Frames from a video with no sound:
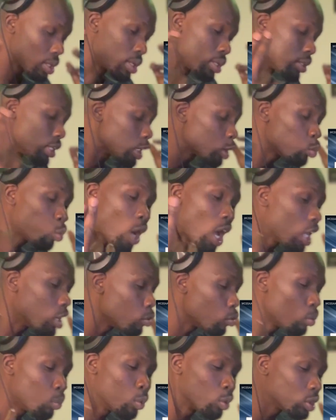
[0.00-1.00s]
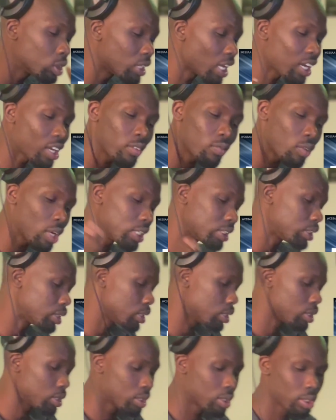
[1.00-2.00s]
That's why little bro
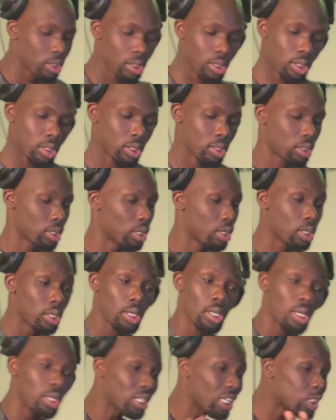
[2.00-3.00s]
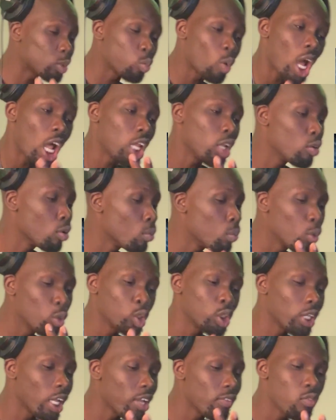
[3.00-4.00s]
sacrificing. That's why little bro
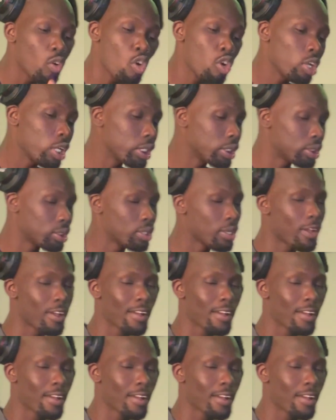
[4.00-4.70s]
stay focused.